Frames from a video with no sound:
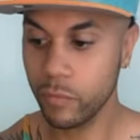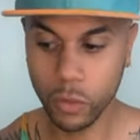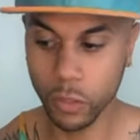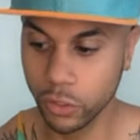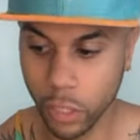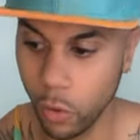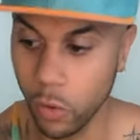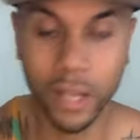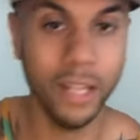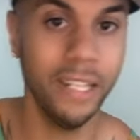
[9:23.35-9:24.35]
So
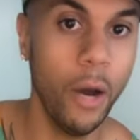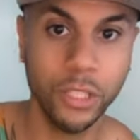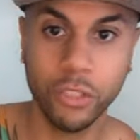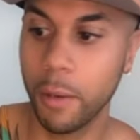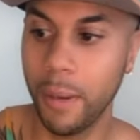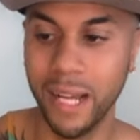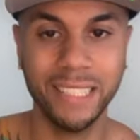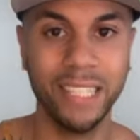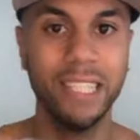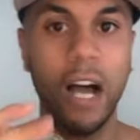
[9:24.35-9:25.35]
now we talk about, is
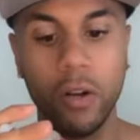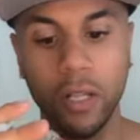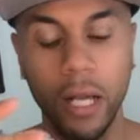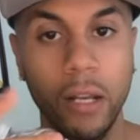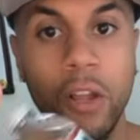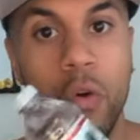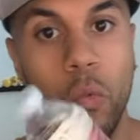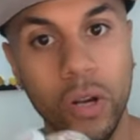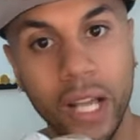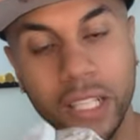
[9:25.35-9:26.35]
this alkaline? Well,
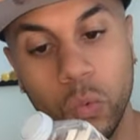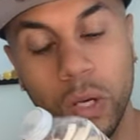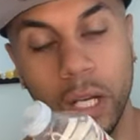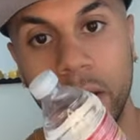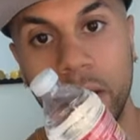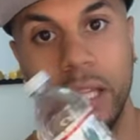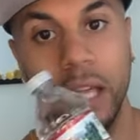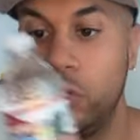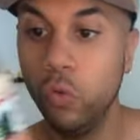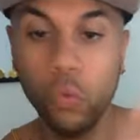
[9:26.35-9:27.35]
guess what? If
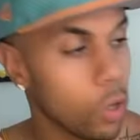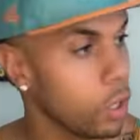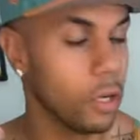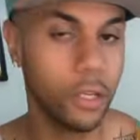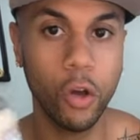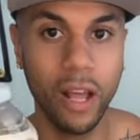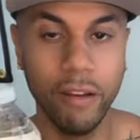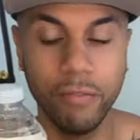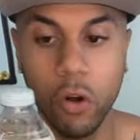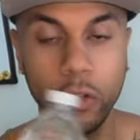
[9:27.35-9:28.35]
you were to go that
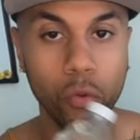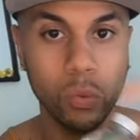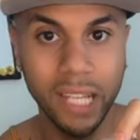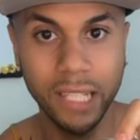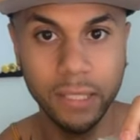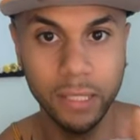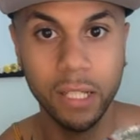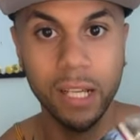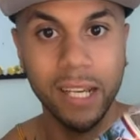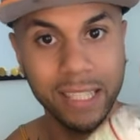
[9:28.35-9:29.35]
far and you test it
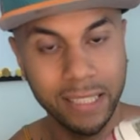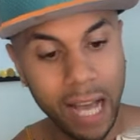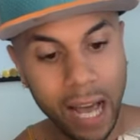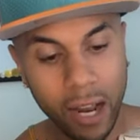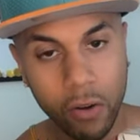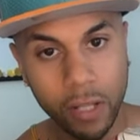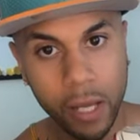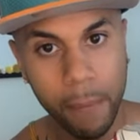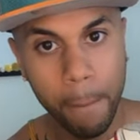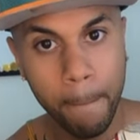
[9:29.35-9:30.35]
and it's not
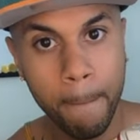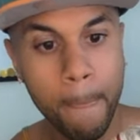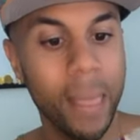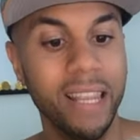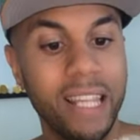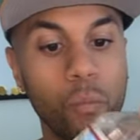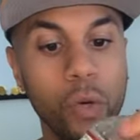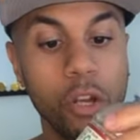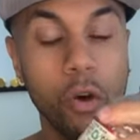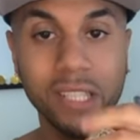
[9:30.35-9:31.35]
alkaline, and then we
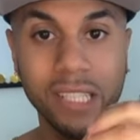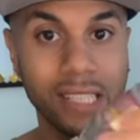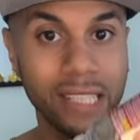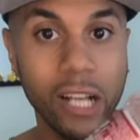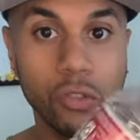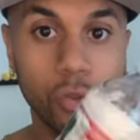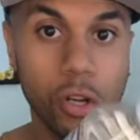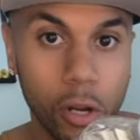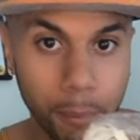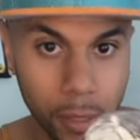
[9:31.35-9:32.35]
know this has natural
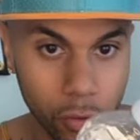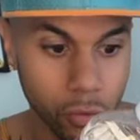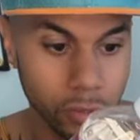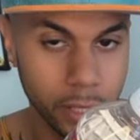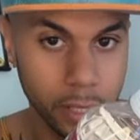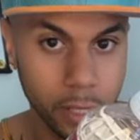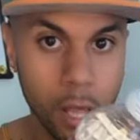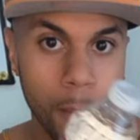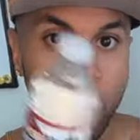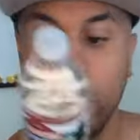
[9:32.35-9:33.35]
occurring minerals in it,
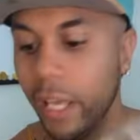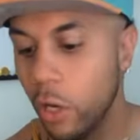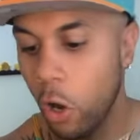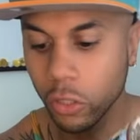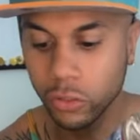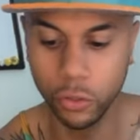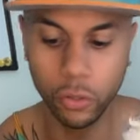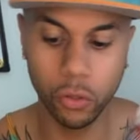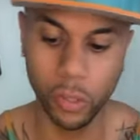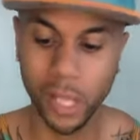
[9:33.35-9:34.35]
but what we can also
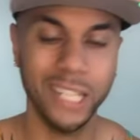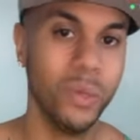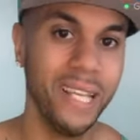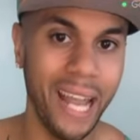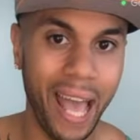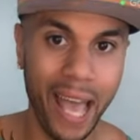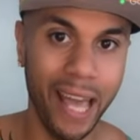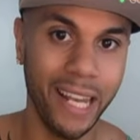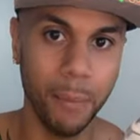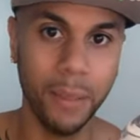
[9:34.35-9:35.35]
do is we can add
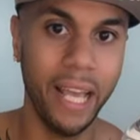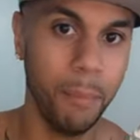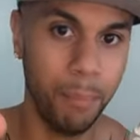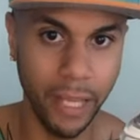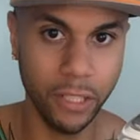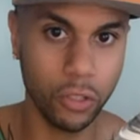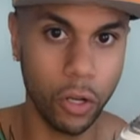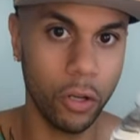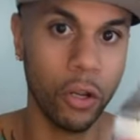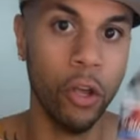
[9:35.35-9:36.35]
Himalayan pink
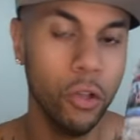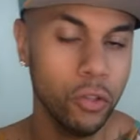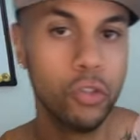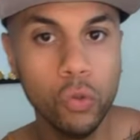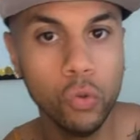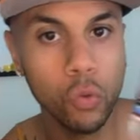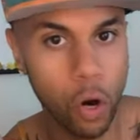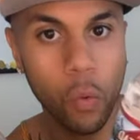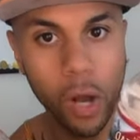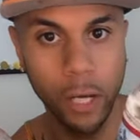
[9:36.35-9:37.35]
salt to our
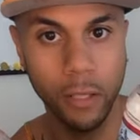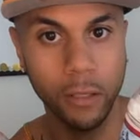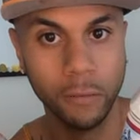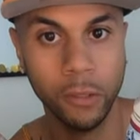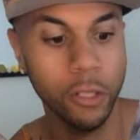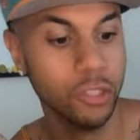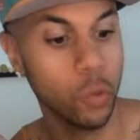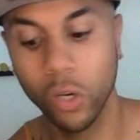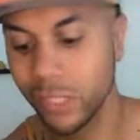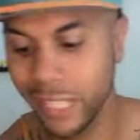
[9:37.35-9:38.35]
water. So
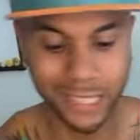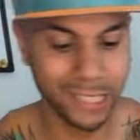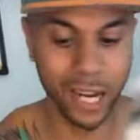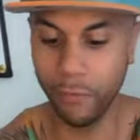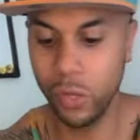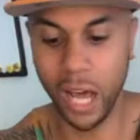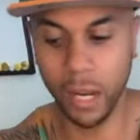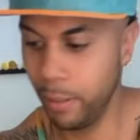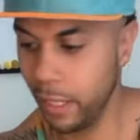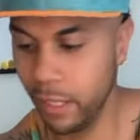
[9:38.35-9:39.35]
worst case scenario, if you got to
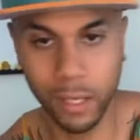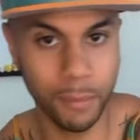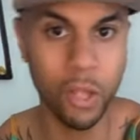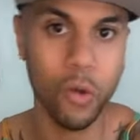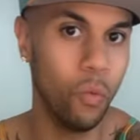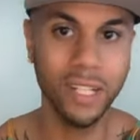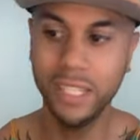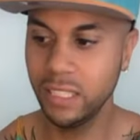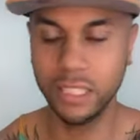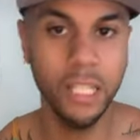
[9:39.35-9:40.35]
pick up one of
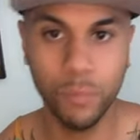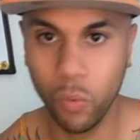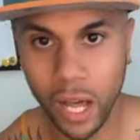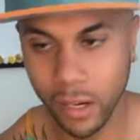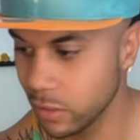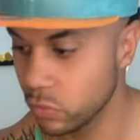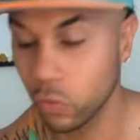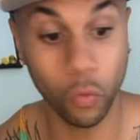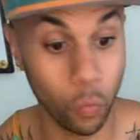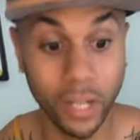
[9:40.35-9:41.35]
these cheap waters or
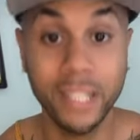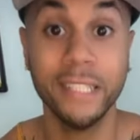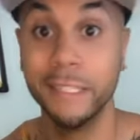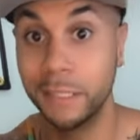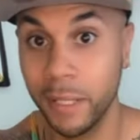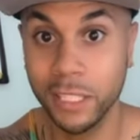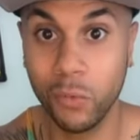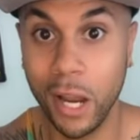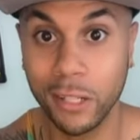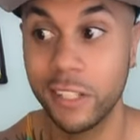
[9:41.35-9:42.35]
one of these expensive
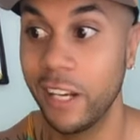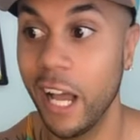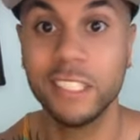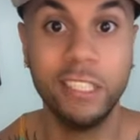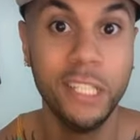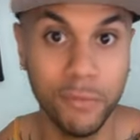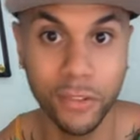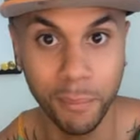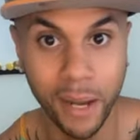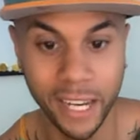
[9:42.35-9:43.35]
waters that are actually cheap for your
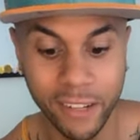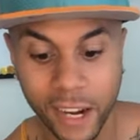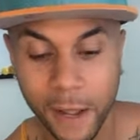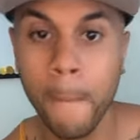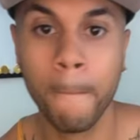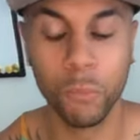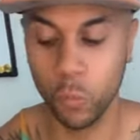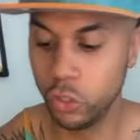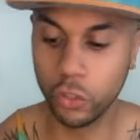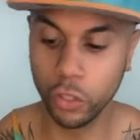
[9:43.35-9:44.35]
body, right?
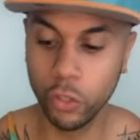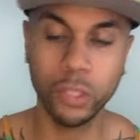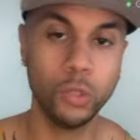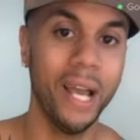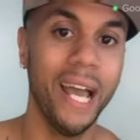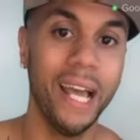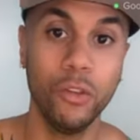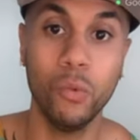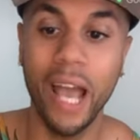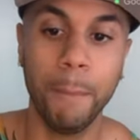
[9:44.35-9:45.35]
What you can do is you
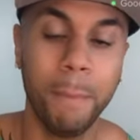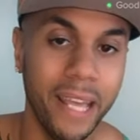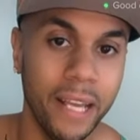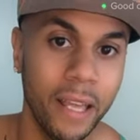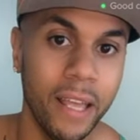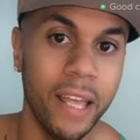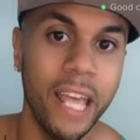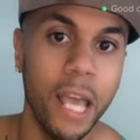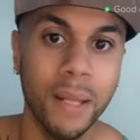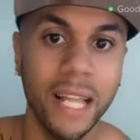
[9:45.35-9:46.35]
add pink
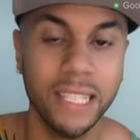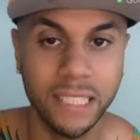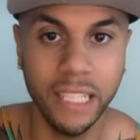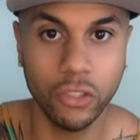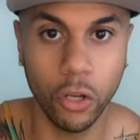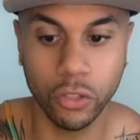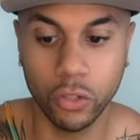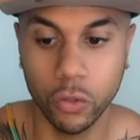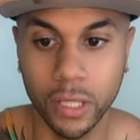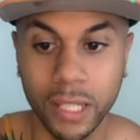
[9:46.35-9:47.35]
Himalayan sea salt to
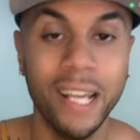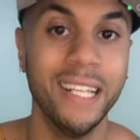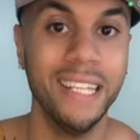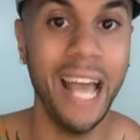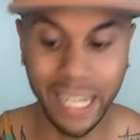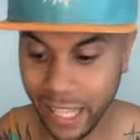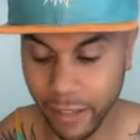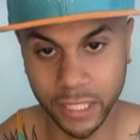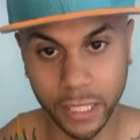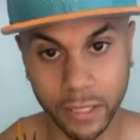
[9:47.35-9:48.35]
it. That gives
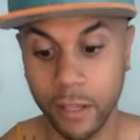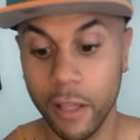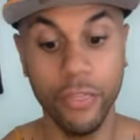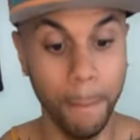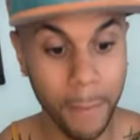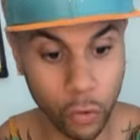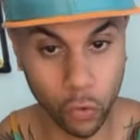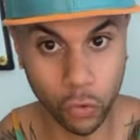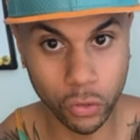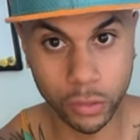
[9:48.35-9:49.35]
it the
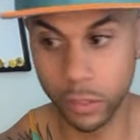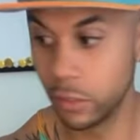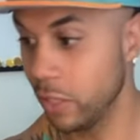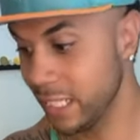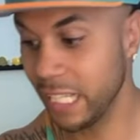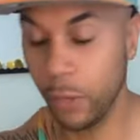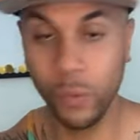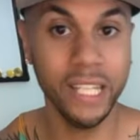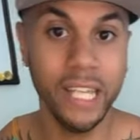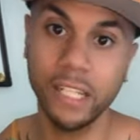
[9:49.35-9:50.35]
minerals. So let's say we
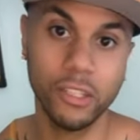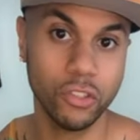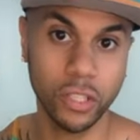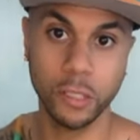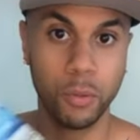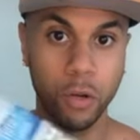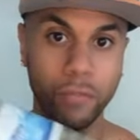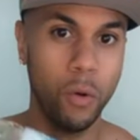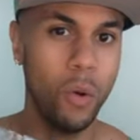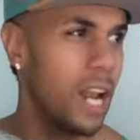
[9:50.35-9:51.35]
needed to drink this purified
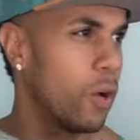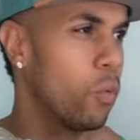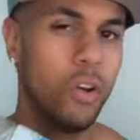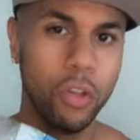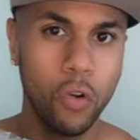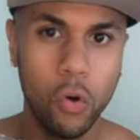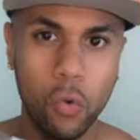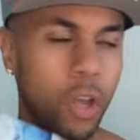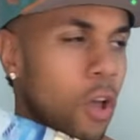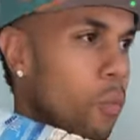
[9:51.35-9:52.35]
water. We're on the road.
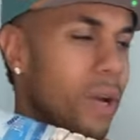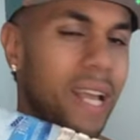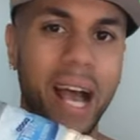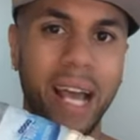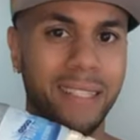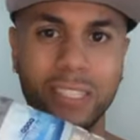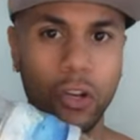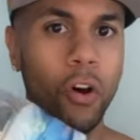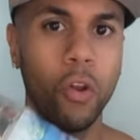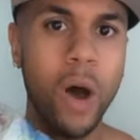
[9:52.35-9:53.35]
We got, this is
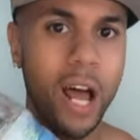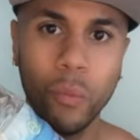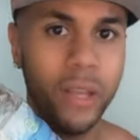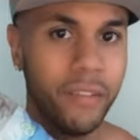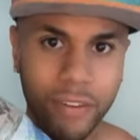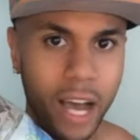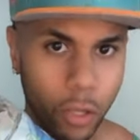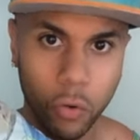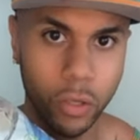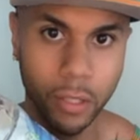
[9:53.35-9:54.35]
all the water we can find
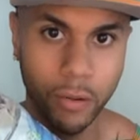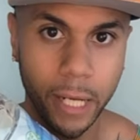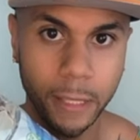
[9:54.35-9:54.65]
locally, right?